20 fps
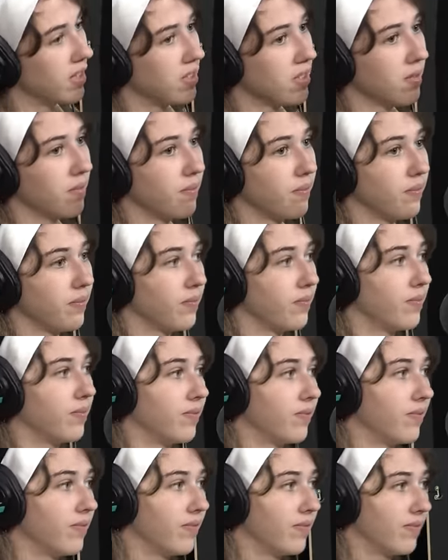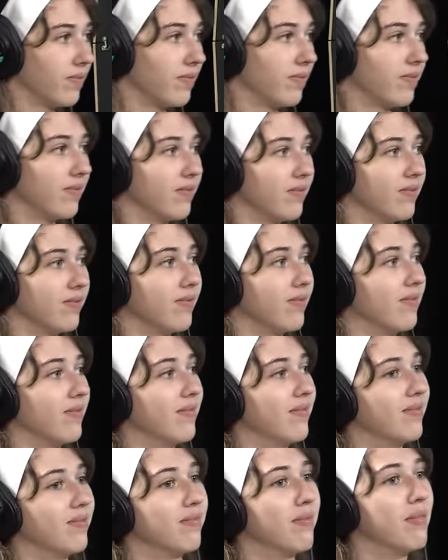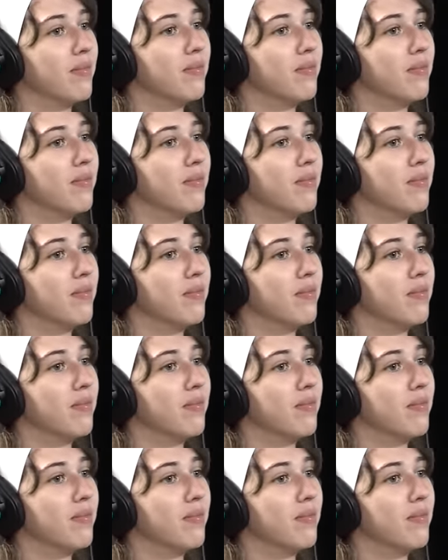I would not go for the circus peanuts, but are